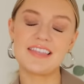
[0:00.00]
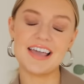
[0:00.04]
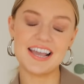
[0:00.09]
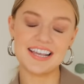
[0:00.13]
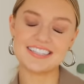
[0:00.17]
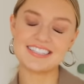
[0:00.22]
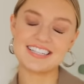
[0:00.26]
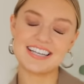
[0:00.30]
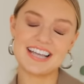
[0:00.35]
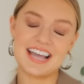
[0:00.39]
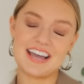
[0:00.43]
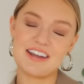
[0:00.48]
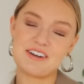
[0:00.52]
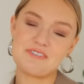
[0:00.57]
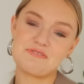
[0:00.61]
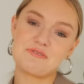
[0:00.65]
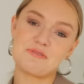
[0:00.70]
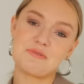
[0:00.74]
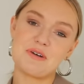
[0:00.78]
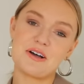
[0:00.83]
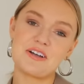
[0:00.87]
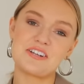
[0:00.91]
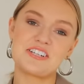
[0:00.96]
Thanks again
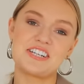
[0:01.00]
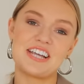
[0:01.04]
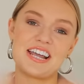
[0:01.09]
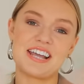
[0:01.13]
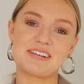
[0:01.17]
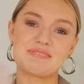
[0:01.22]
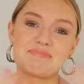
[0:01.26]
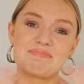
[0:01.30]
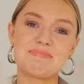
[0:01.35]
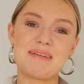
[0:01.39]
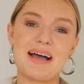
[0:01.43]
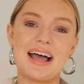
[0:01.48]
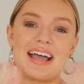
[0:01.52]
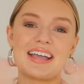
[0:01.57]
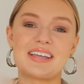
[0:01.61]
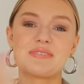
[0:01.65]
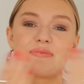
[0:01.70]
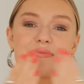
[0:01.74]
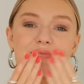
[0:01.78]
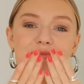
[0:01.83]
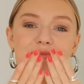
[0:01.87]
for watching. Bye.